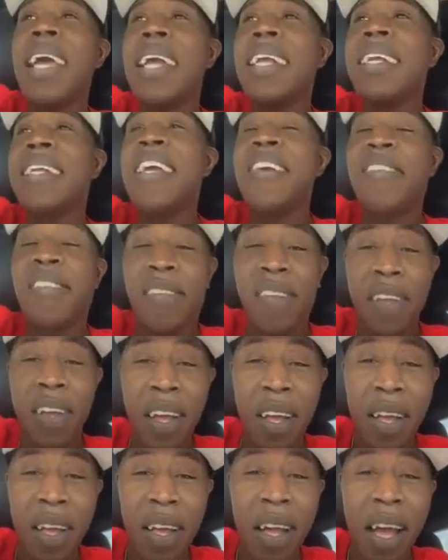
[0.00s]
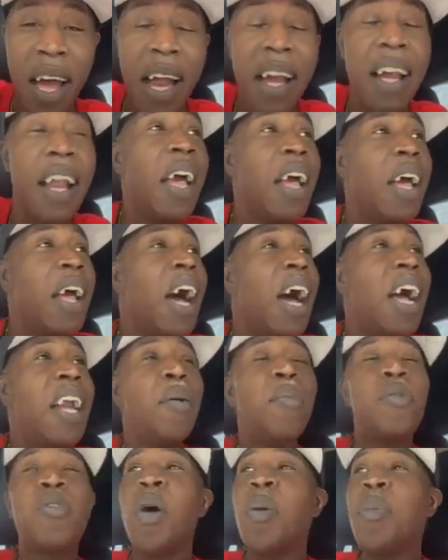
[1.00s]
get this, and
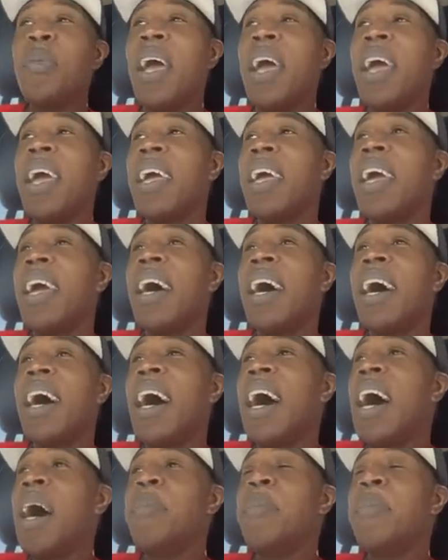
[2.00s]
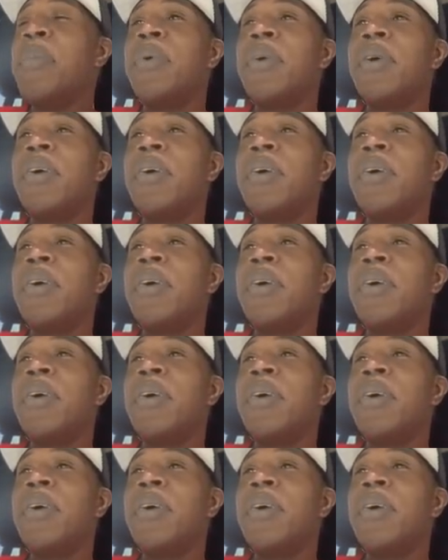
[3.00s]
and them something there. Um,